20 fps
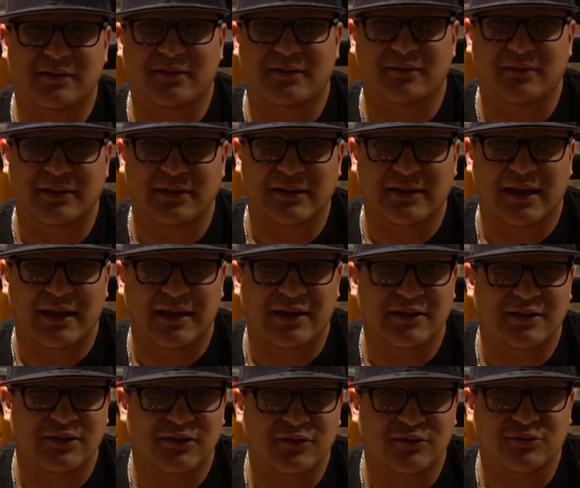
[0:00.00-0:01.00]
to really get
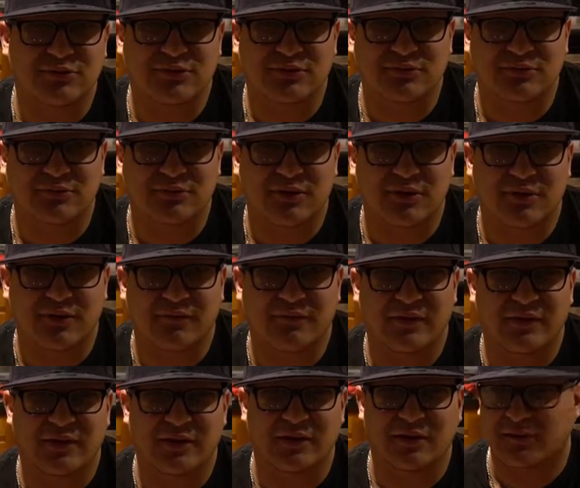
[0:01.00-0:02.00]
into YouTube cooking
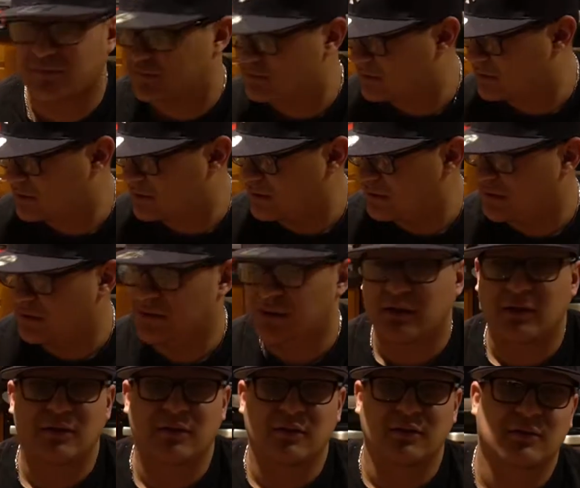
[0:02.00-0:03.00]
videos,
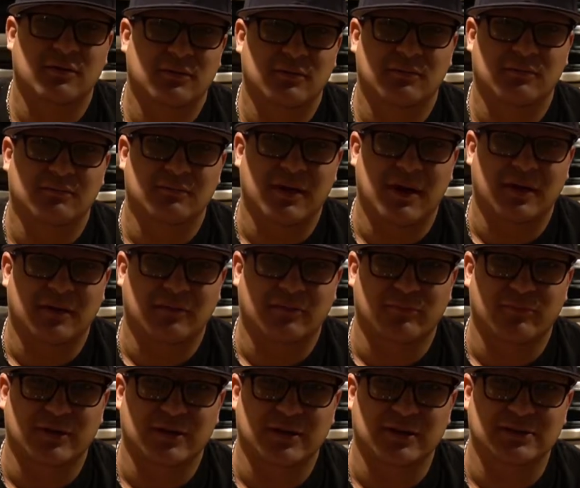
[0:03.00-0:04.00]
Malcolm
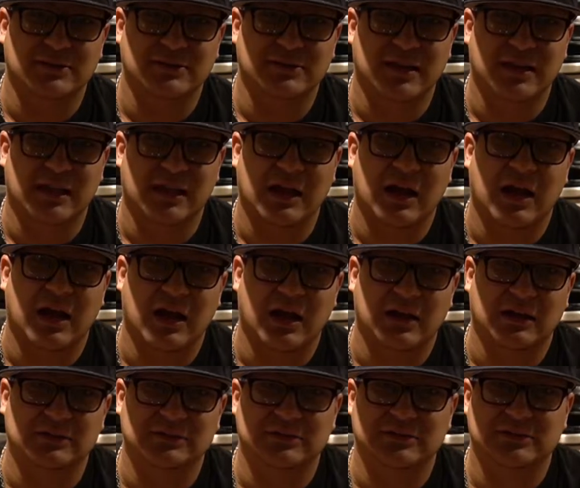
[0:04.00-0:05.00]
Reed's Killer
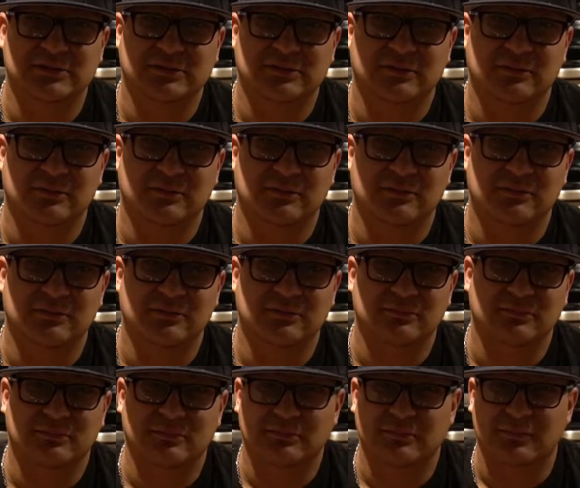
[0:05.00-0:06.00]
Hogs,
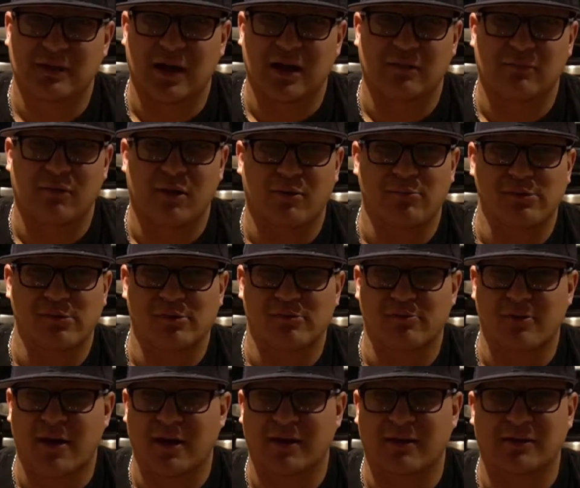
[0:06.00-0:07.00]
How to Barbecue
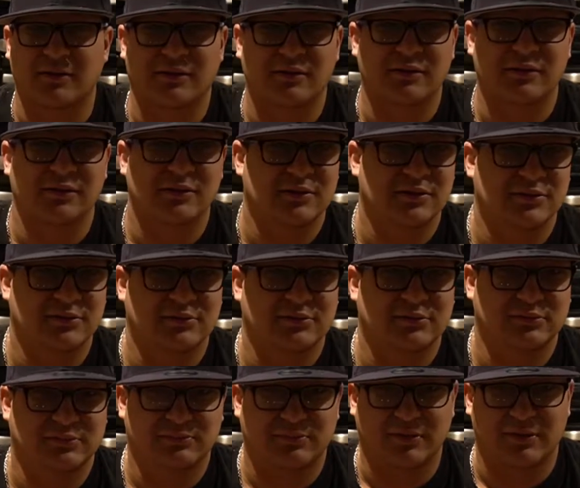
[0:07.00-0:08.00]
Right.
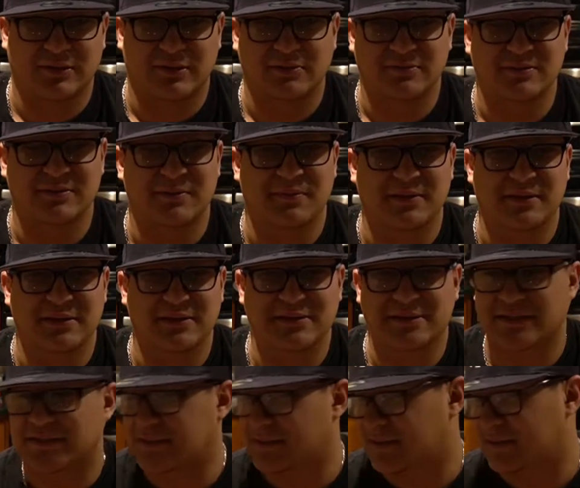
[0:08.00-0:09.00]
Picked up some of their
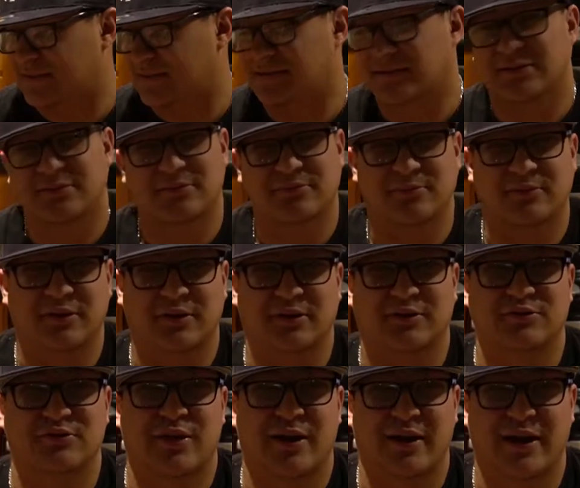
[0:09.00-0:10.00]
seasonings. We're gonna try